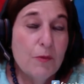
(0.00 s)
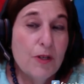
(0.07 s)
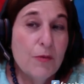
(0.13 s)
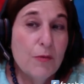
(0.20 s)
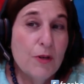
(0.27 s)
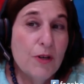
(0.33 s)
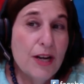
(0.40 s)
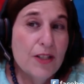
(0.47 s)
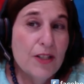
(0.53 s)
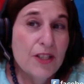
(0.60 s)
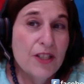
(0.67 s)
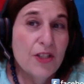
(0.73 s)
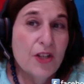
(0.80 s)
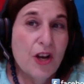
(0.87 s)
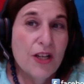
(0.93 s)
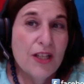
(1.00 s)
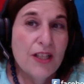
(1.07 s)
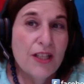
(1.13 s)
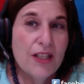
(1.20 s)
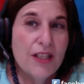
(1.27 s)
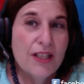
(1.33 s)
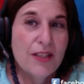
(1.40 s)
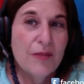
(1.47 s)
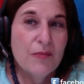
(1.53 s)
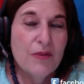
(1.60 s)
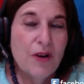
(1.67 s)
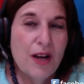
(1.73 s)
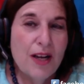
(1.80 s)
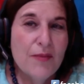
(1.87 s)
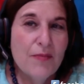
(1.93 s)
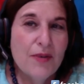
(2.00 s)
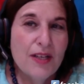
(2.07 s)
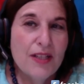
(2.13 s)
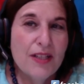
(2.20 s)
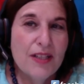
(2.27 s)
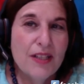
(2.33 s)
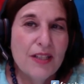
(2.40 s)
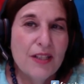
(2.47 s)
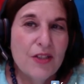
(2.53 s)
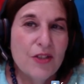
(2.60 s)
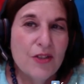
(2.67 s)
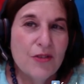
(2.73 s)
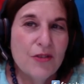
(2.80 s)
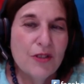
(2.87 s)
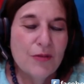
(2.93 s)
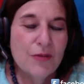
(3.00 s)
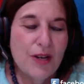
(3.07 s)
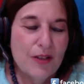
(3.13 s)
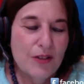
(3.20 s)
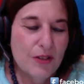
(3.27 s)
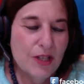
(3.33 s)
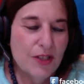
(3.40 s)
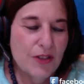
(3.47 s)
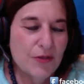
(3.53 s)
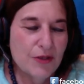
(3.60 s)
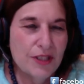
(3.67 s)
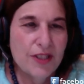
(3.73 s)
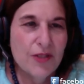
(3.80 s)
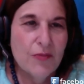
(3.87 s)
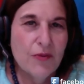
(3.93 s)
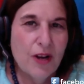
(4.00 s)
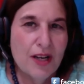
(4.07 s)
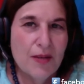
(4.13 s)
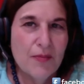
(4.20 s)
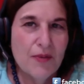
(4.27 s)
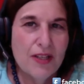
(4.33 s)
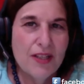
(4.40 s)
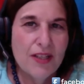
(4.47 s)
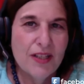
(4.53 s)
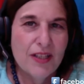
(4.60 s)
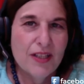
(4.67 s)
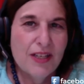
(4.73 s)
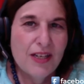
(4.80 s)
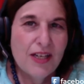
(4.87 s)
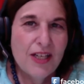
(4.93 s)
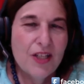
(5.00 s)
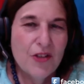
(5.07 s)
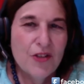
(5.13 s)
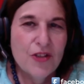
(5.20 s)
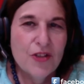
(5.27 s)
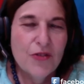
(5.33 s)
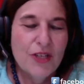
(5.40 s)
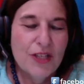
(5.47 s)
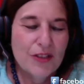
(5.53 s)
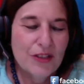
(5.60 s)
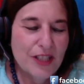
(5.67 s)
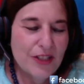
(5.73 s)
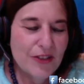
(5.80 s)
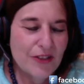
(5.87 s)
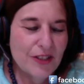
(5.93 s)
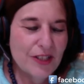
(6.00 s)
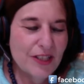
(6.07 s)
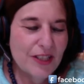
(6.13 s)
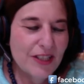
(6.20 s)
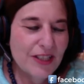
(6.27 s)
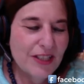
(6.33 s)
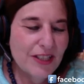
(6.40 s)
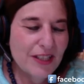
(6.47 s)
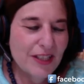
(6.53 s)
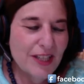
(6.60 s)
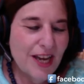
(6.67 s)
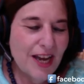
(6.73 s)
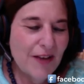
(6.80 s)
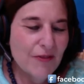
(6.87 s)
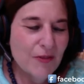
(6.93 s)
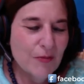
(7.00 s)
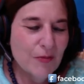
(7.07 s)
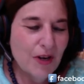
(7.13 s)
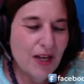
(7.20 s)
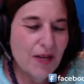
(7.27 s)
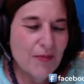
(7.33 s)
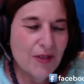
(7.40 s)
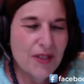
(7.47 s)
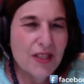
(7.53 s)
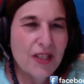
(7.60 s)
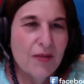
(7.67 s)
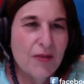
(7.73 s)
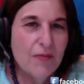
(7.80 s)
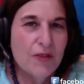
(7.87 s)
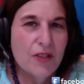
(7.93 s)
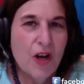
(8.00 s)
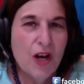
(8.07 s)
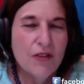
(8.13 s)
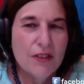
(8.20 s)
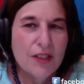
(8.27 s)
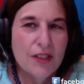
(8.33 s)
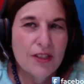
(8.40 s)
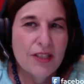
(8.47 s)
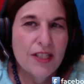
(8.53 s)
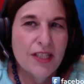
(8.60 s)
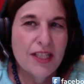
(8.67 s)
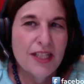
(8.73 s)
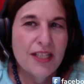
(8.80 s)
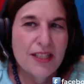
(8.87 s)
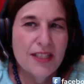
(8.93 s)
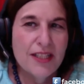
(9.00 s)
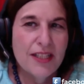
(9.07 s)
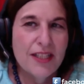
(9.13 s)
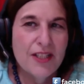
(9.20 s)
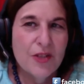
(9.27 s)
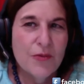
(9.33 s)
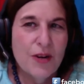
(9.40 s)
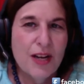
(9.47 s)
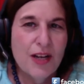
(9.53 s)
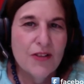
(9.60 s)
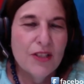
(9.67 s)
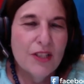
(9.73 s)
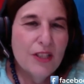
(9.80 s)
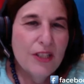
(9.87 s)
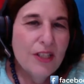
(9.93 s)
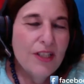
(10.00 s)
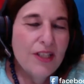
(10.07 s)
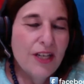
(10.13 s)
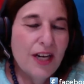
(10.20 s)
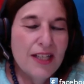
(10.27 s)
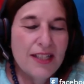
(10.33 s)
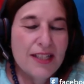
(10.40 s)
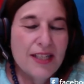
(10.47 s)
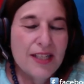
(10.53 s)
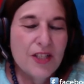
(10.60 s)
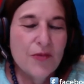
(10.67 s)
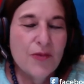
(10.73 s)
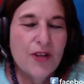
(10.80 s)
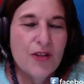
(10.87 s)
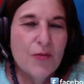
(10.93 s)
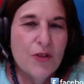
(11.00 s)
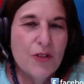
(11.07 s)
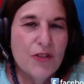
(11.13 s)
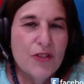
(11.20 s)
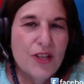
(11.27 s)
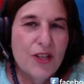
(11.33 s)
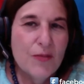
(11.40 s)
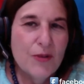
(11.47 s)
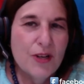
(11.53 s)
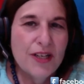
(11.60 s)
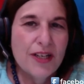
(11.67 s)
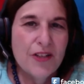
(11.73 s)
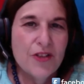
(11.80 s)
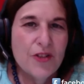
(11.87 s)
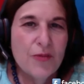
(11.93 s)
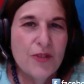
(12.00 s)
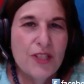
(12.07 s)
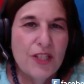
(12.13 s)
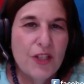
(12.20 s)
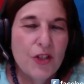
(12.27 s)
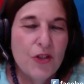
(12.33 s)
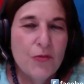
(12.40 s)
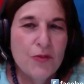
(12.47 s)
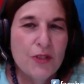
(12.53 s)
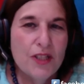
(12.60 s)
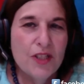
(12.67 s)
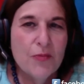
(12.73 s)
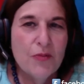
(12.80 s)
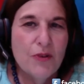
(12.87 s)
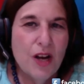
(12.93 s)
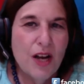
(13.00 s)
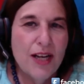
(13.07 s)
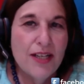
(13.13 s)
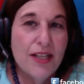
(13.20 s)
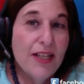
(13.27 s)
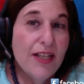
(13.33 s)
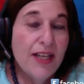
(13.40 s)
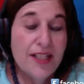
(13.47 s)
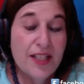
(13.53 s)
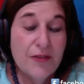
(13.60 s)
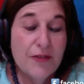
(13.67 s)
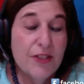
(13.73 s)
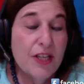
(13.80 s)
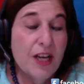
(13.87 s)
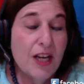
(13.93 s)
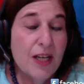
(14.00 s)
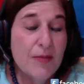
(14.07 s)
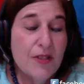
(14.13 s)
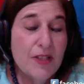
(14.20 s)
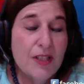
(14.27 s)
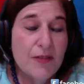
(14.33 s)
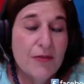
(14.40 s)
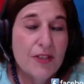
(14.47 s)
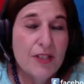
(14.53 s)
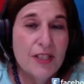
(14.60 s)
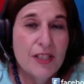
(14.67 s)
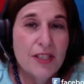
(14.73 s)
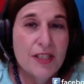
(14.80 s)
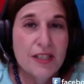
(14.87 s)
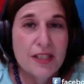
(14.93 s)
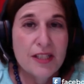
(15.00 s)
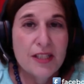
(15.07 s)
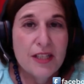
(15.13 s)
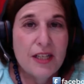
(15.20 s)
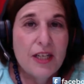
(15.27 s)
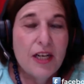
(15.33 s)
we're we're actually talking uh, in Pride Month. Uh, June around the country is Pride Month. Uh, I know this will air later in the uh, after Pride, but uh, Congre- city, cities around the United States and around the world celebrate L G B T Q plus Pride at different times and different seasons.